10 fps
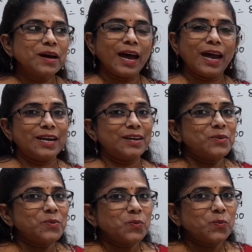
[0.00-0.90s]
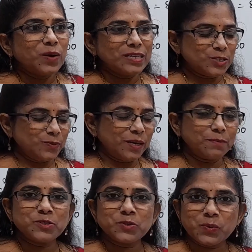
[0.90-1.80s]
And once we
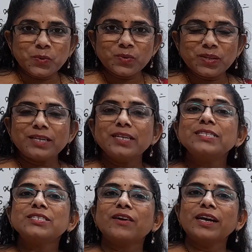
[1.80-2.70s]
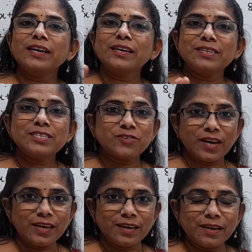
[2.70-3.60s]
come to know that it's right angle
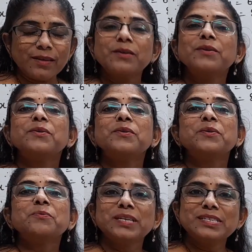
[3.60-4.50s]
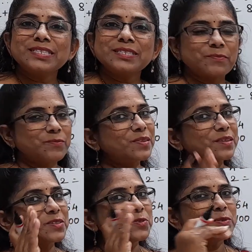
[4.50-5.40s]
triangle means
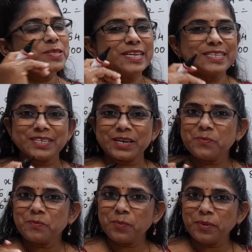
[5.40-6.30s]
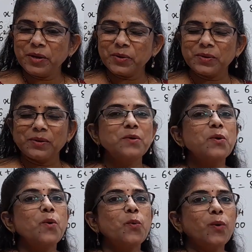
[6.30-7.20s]
the 2 sides are perpendicular.
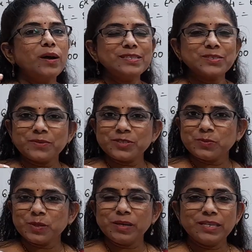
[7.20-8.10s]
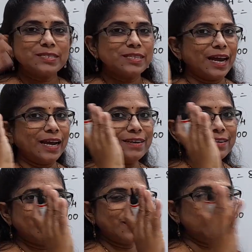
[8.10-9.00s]
One is going to be the base and
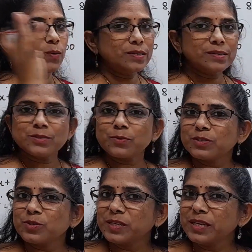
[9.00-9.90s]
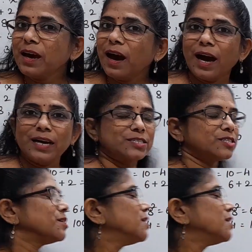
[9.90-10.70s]
the other one is going to be the height.